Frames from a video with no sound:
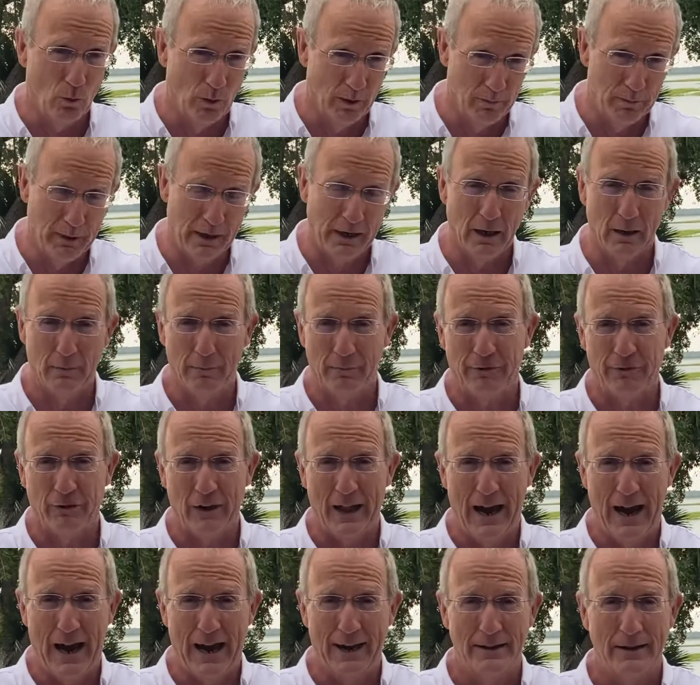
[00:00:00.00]
become
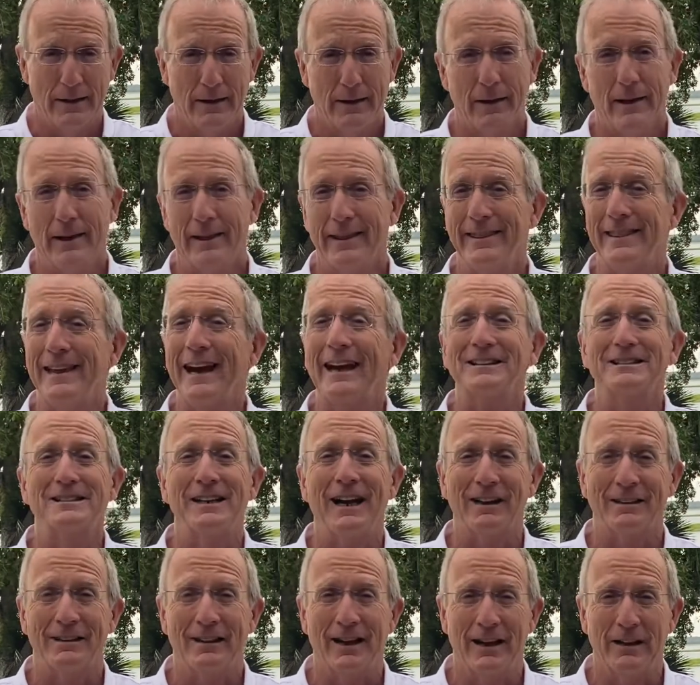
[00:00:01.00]
flat. That's
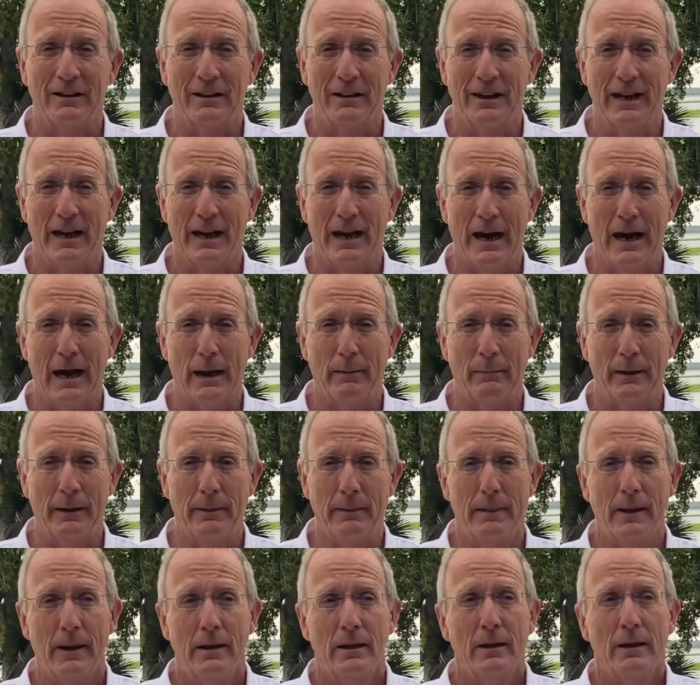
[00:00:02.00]
not likely to happen.
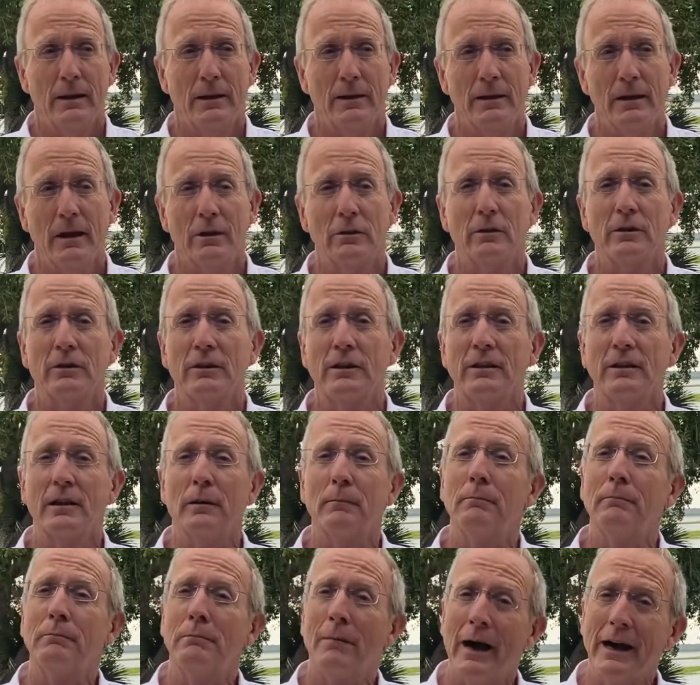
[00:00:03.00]
The other thing that
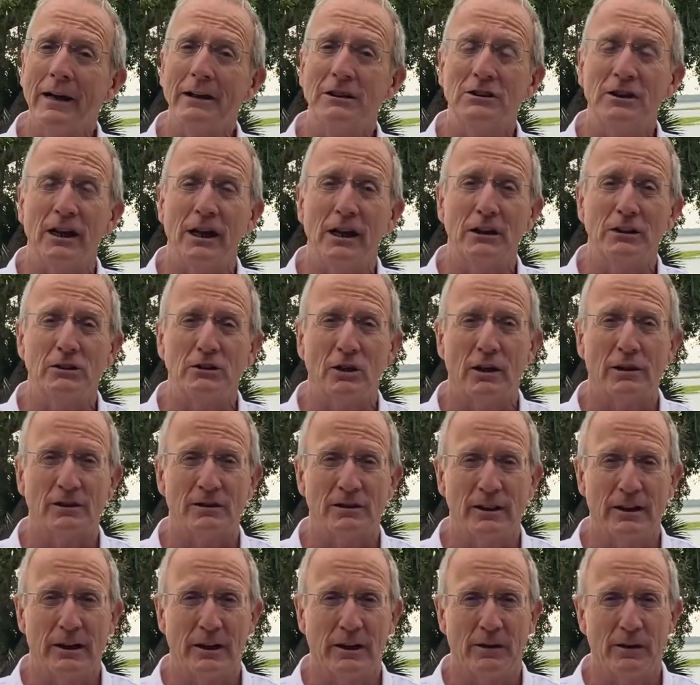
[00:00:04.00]
might change our
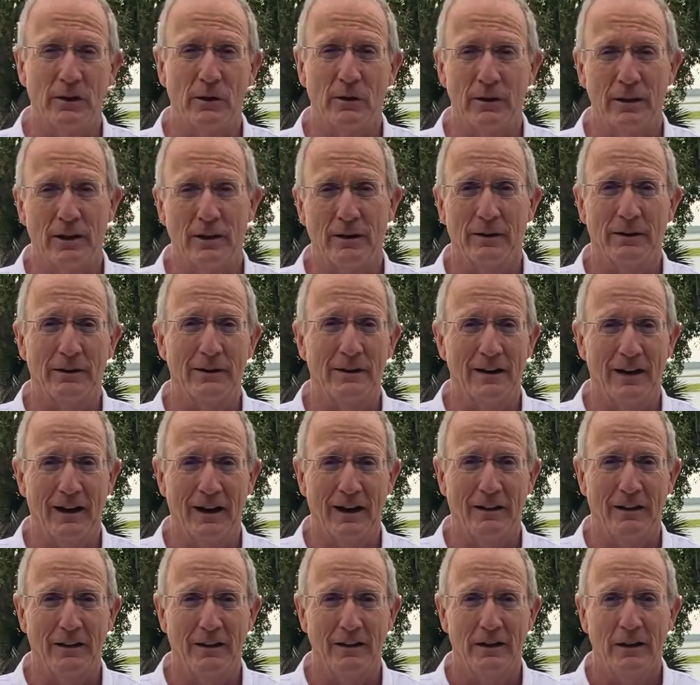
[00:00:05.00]
scenario here on the
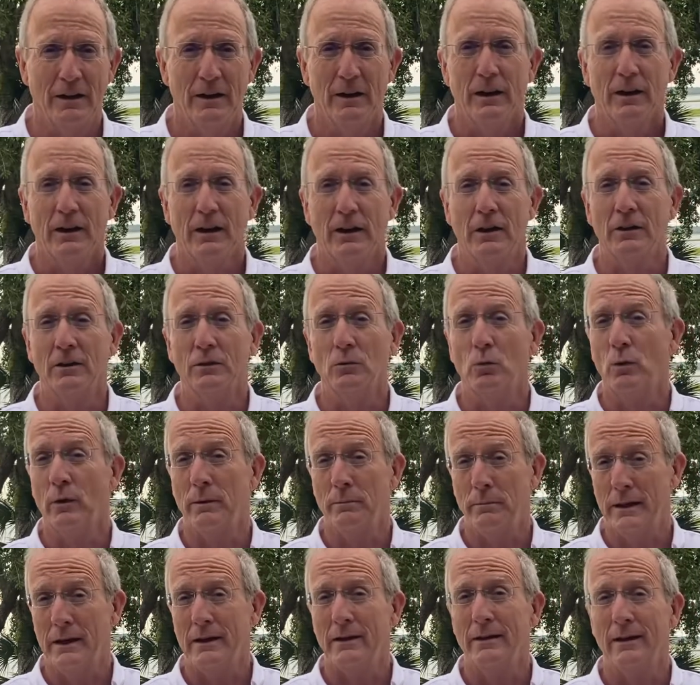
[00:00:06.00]
island would
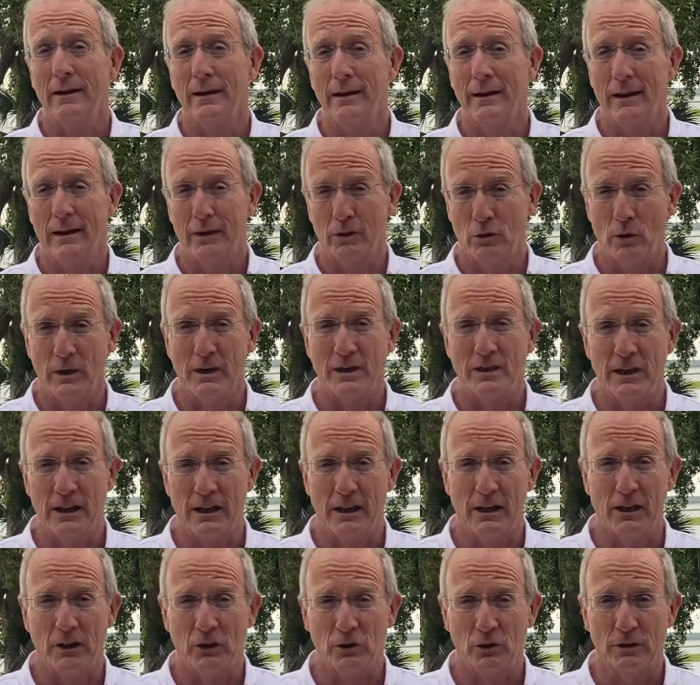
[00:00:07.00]
be increasing
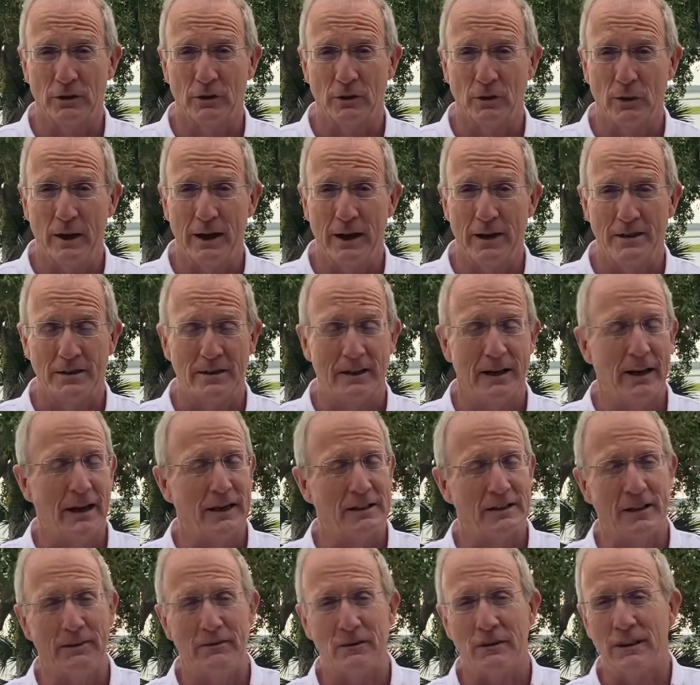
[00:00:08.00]
interest rates.
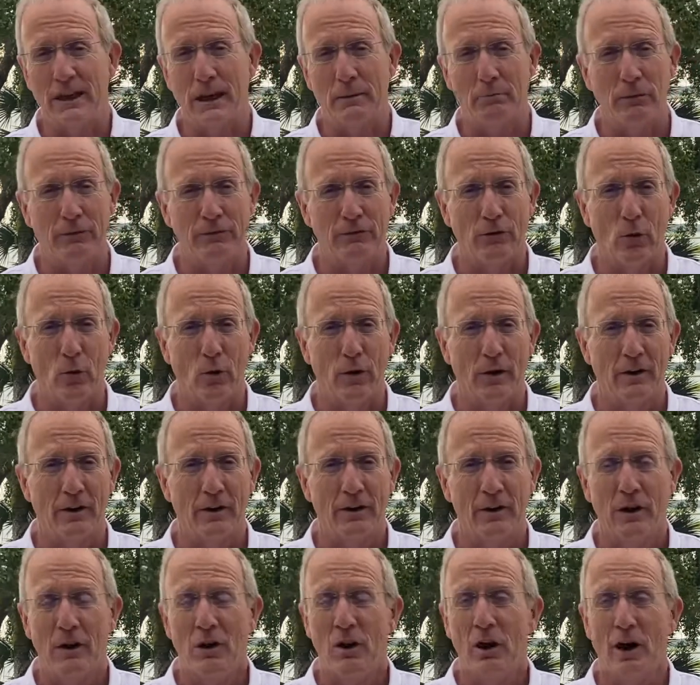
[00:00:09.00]
As I've said before
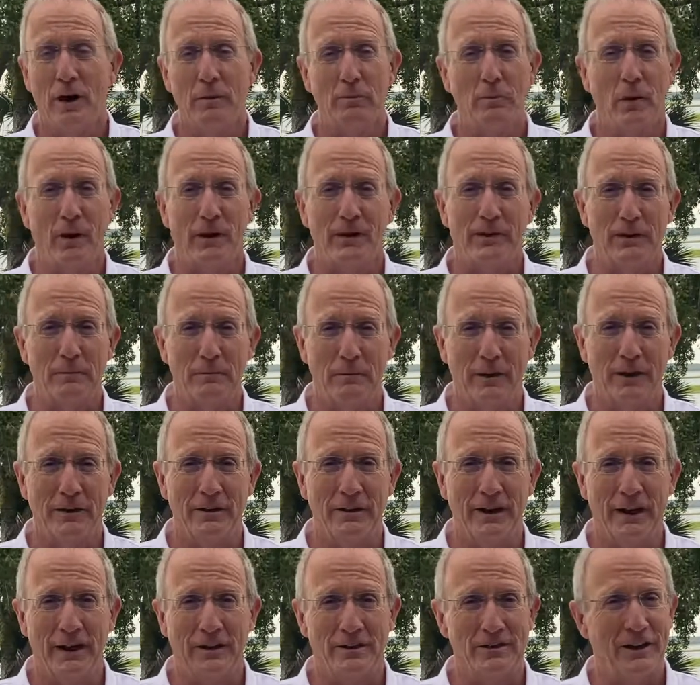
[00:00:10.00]
on Market
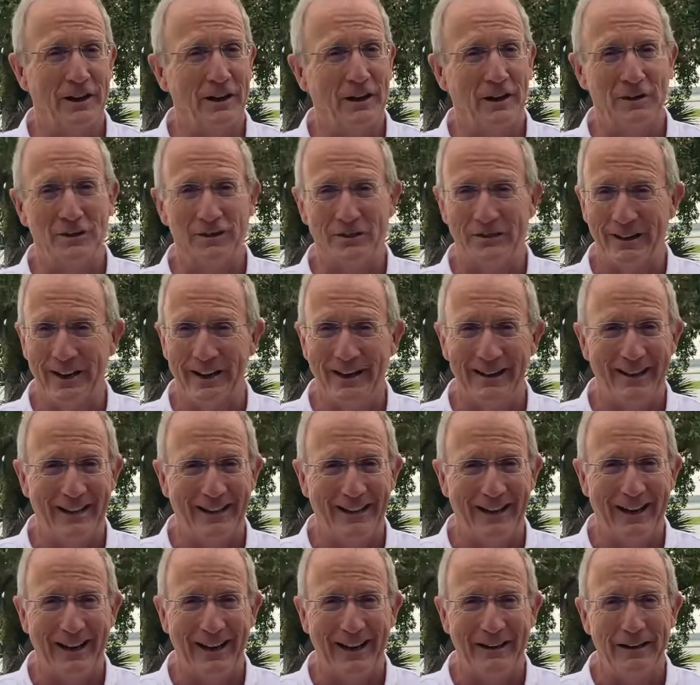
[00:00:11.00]
Mondays, and I'll say it
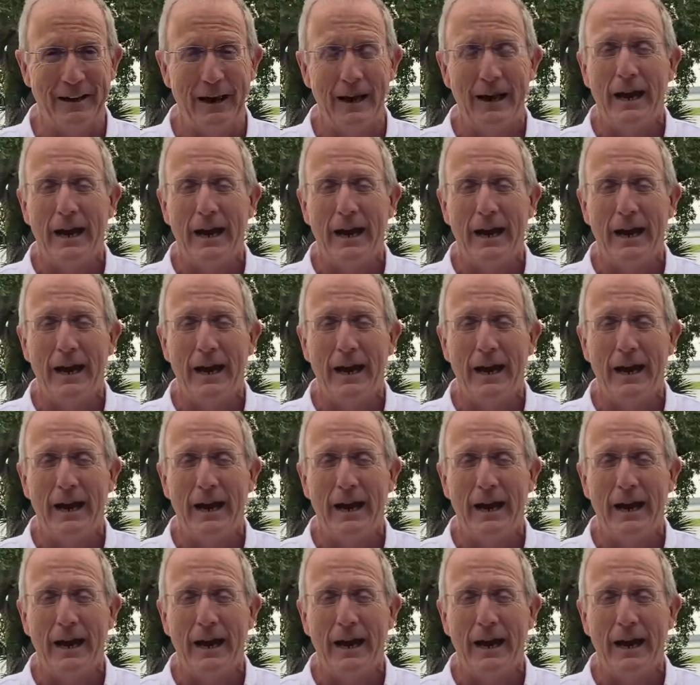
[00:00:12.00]
again,